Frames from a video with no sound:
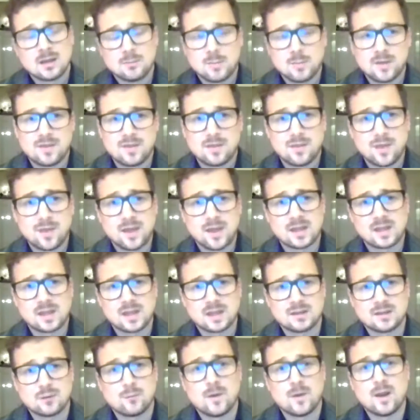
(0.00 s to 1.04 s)
but the
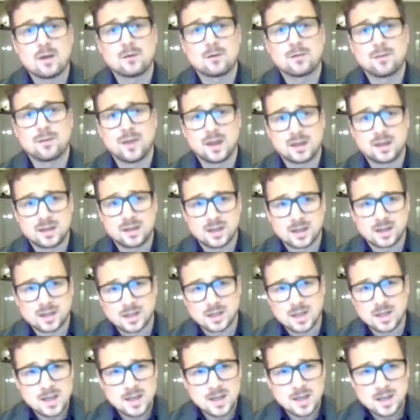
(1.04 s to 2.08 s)
thinking, the way of
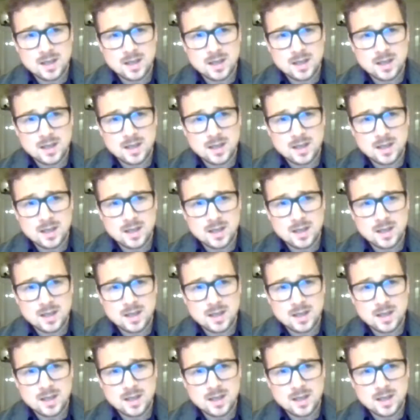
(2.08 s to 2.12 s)
thinking,